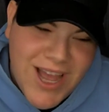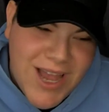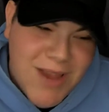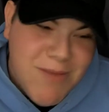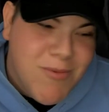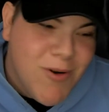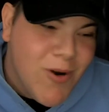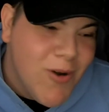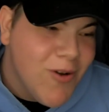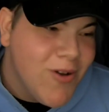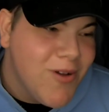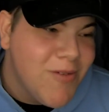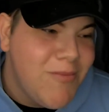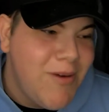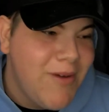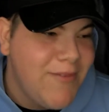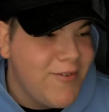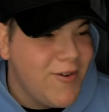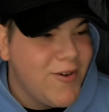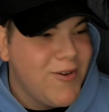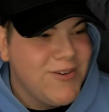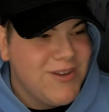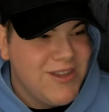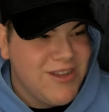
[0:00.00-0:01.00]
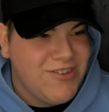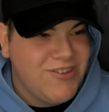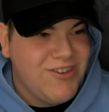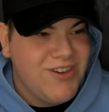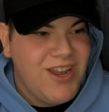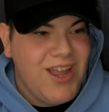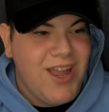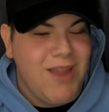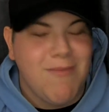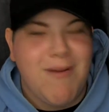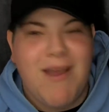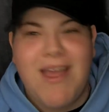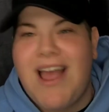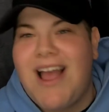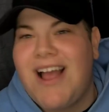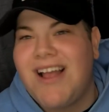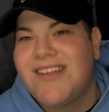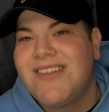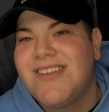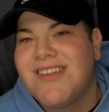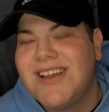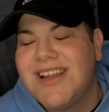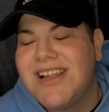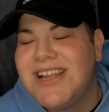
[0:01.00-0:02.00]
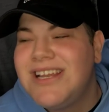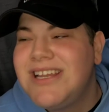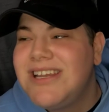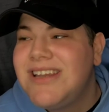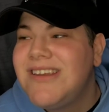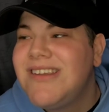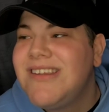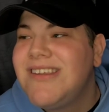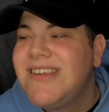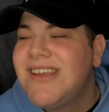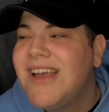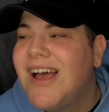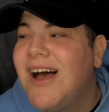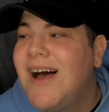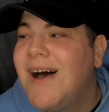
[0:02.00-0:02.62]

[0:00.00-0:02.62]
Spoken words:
I broke my phone yesterday by accident.